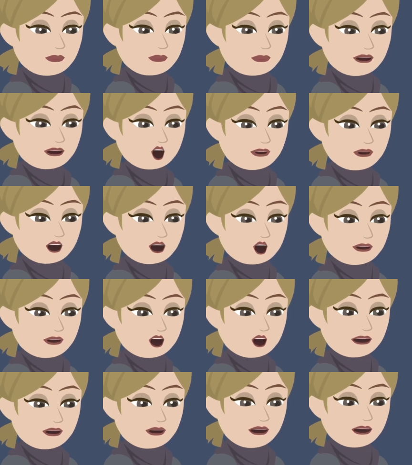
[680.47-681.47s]
Nothing
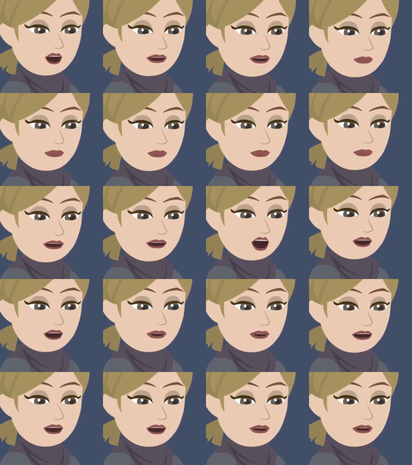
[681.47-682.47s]
going wrong,
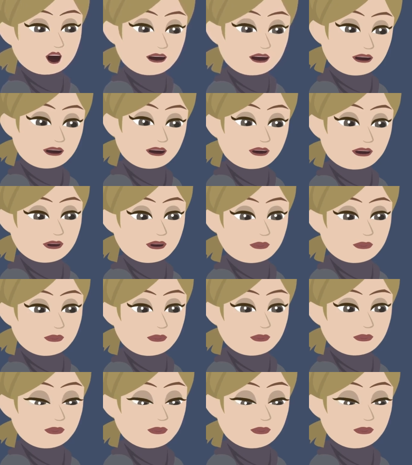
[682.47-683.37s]
everything going right.